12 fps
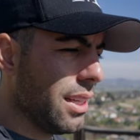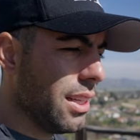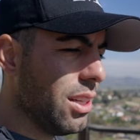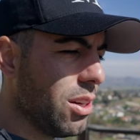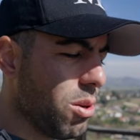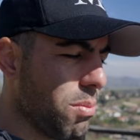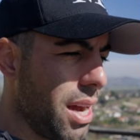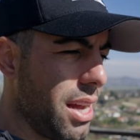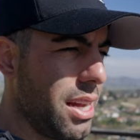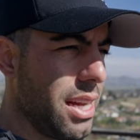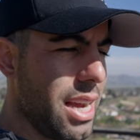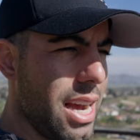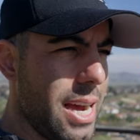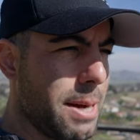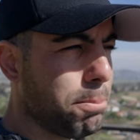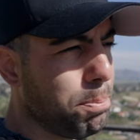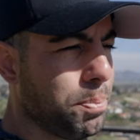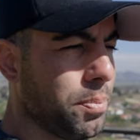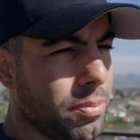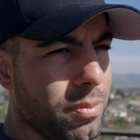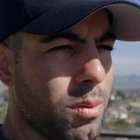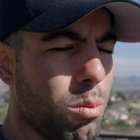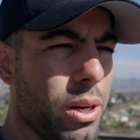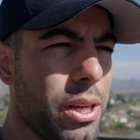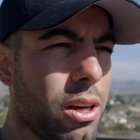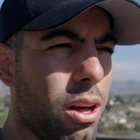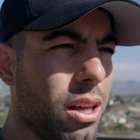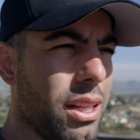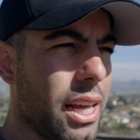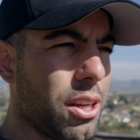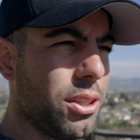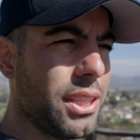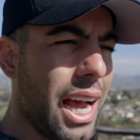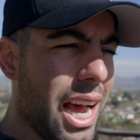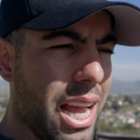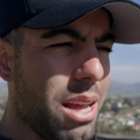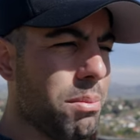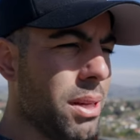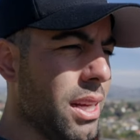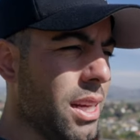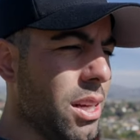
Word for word: you know, my what do you call it, like your time